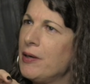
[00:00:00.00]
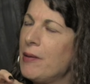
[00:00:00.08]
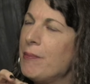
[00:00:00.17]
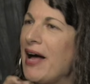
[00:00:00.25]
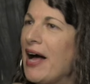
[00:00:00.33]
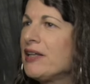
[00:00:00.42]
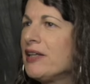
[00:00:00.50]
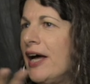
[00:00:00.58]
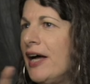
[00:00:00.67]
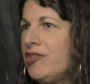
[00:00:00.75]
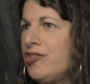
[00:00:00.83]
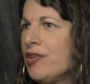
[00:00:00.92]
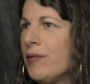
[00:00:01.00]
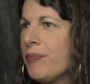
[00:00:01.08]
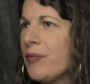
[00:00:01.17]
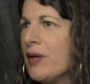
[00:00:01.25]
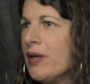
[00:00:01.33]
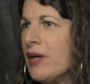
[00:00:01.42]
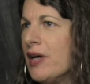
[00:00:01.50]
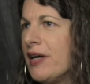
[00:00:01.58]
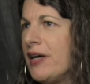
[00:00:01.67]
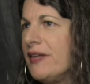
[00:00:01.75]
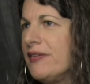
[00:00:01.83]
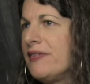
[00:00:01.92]
backlash
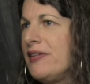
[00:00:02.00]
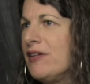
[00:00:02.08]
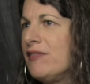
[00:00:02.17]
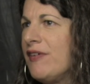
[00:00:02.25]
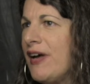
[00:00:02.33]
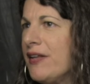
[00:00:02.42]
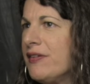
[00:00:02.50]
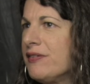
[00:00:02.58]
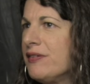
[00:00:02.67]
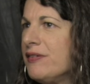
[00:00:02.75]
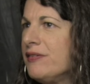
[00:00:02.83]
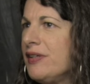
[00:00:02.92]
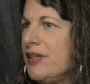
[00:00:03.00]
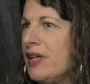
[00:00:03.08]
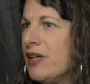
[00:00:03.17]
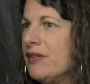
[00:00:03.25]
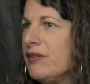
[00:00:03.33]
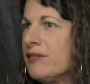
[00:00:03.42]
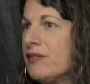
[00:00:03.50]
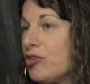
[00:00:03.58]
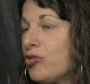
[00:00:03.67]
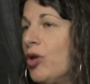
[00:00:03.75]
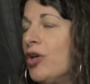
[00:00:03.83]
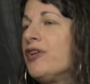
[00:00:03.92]
against the advances in
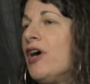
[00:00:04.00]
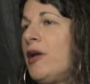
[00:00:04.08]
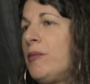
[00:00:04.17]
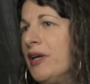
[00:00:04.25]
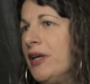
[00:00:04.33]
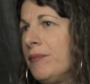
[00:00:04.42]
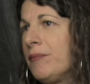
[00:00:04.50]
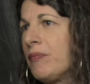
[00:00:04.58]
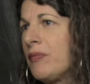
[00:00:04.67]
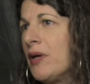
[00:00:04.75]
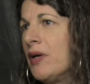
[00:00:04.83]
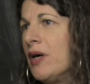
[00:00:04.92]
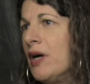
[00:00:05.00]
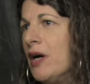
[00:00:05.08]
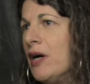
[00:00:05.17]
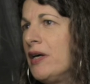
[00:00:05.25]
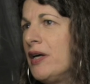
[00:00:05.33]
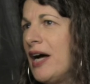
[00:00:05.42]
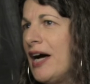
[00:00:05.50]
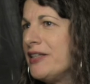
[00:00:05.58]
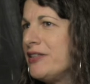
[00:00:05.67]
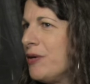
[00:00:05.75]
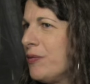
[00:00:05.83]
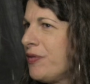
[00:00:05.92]
sexual autonomy. I
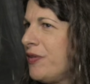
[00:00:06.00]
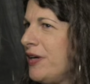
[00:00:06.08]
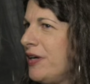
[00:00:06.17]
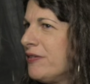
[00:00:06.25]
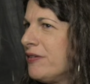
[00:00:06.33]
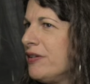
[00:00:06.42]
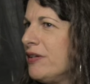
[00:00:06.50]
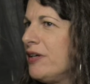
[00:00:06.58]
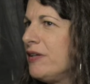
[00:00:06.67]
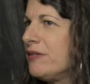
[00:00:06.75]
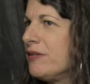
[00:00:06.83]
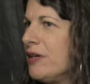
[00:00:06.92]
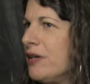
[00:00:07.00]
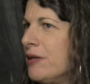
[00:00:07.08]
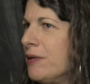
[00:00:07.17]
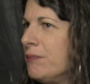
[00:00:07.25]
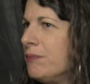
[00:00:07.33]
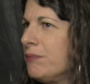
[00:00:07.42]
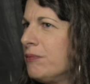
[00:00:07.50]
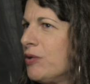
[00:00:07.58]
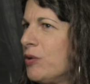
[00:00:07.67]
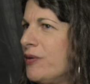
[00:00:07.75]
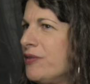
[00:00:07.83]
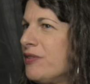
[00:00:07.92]
don't think it's
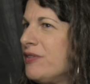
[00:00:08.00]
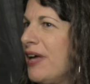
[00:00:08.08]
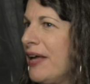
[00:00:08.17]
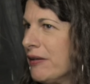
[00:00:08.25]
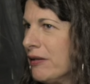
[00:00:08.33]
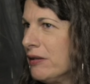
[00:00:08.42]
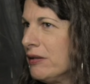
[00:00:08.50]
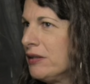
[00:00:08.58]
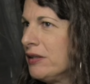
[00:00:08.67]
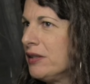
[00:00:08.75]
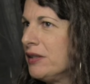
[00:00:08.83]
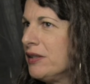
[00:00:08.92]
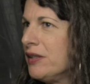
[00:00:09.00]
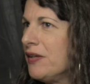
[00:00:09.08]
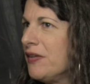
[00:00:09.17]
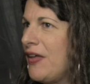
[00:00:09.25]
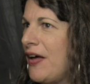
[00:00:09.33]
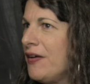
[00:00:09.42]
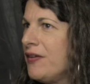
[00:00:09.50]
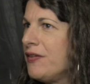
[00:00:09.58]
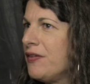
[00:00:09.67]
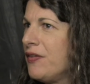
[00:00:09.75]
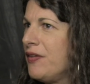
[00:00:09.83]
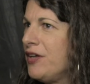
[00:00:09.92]
coincidental that
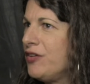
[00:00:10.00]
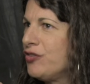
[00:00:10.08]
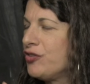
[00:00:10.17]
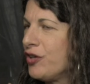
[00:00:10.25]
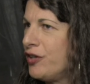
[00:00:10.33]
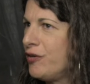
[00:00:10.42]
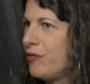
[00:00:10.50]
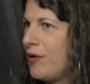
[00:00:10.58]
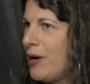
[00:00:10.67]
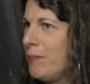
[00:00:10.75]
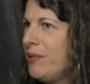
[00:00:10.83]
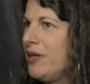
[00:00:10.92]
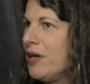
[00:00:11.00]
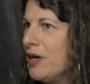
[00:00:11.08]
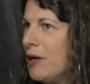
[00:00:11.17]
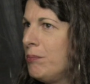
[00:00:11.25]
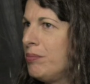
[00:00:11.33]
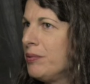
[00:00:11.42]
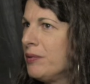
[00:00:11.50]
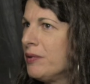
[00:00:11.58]
it started ramping up,